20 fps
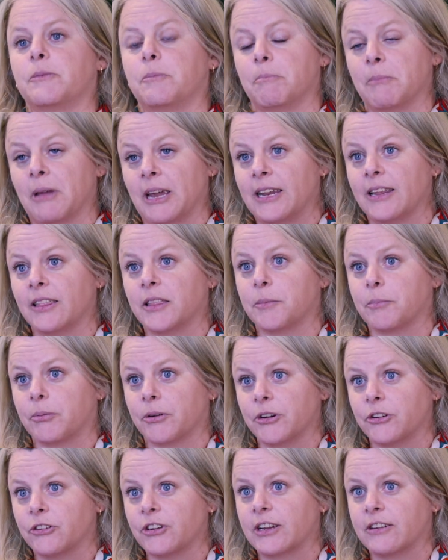meeting the
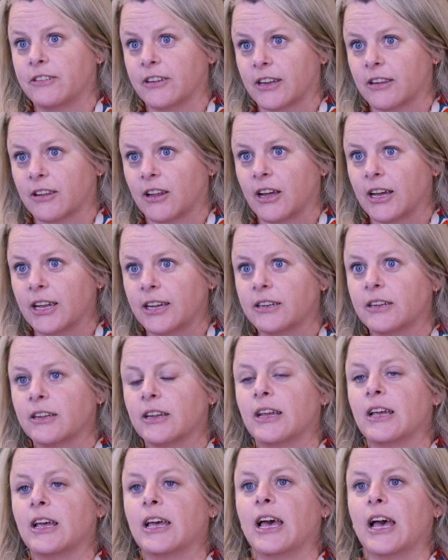project deadline,
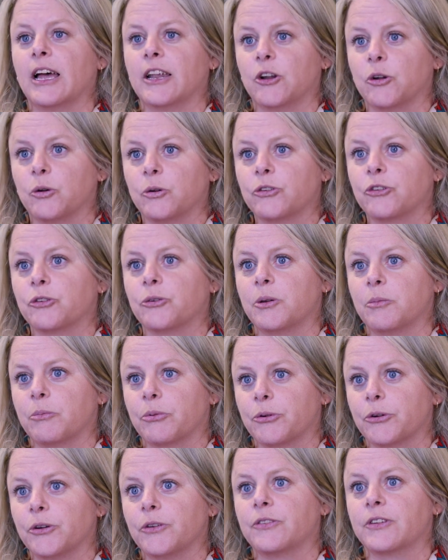and it also
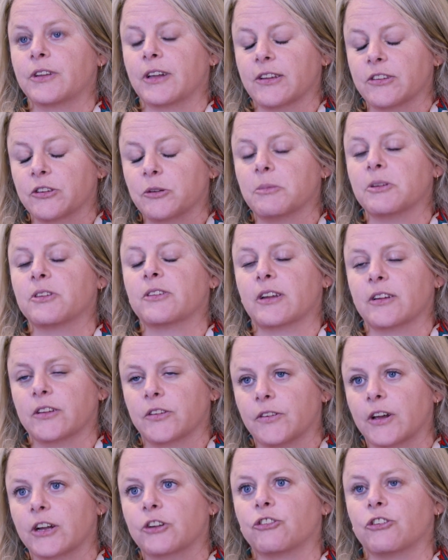improves customer
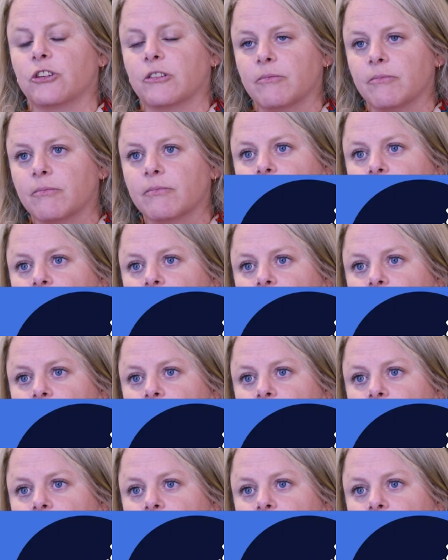satisfaction.